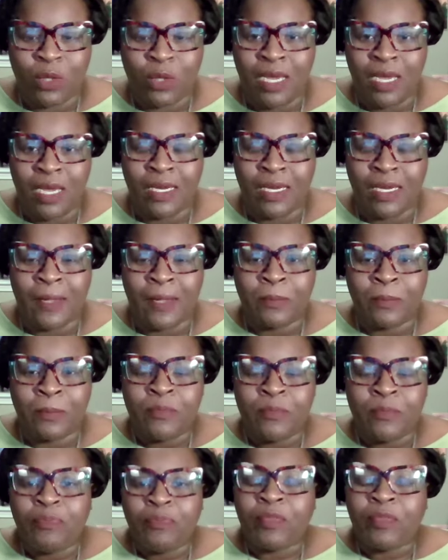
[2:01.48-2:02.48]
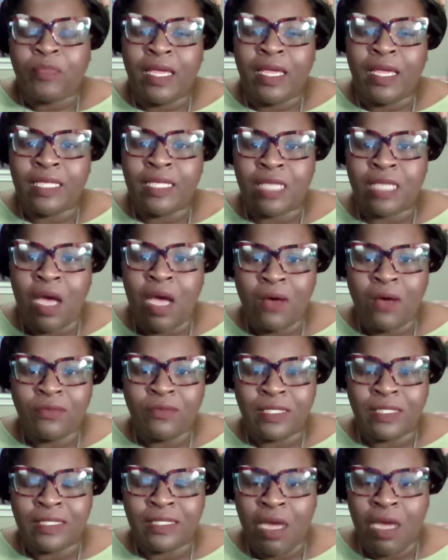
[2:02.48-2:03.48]
training. It's
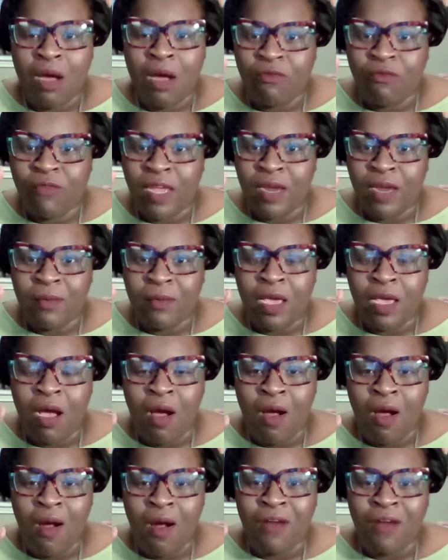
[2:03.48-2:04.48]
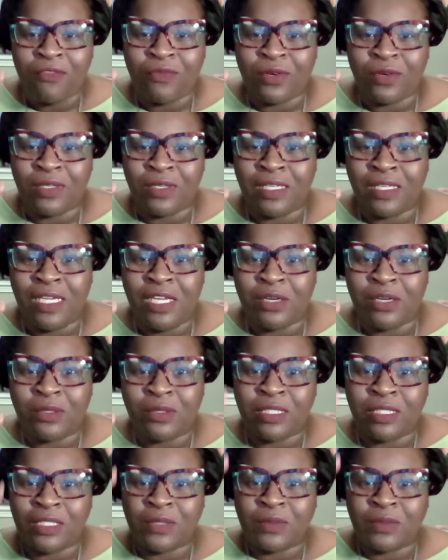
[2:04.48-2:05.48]
often very hard for
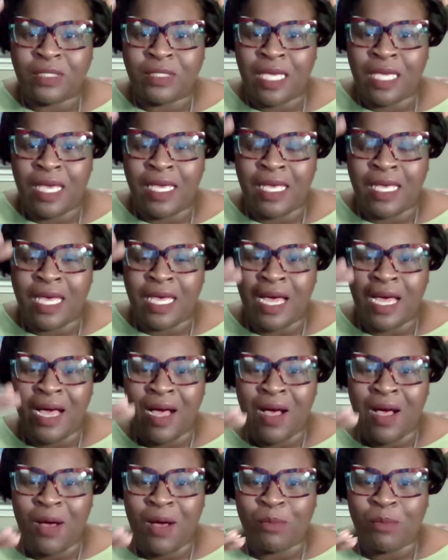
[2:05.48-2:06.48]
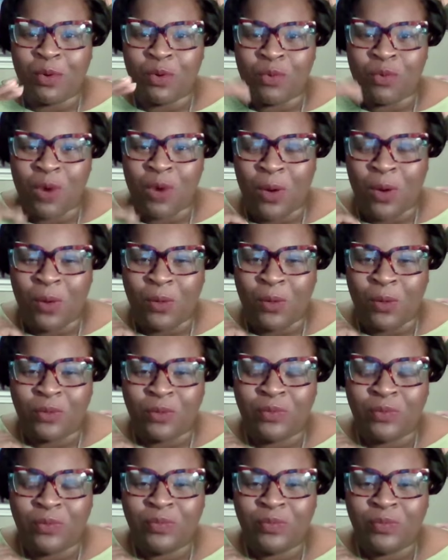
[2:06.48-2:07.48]
leaders to take a humble
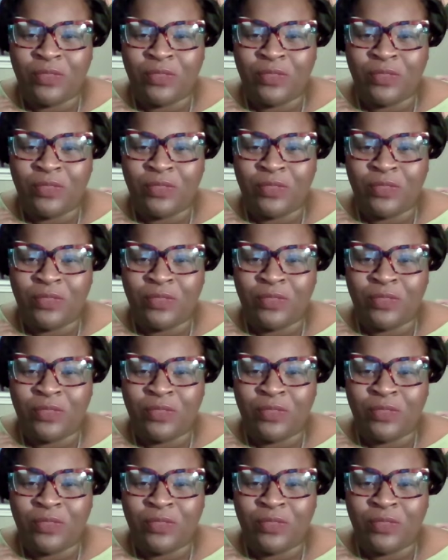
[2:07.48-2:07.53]
role.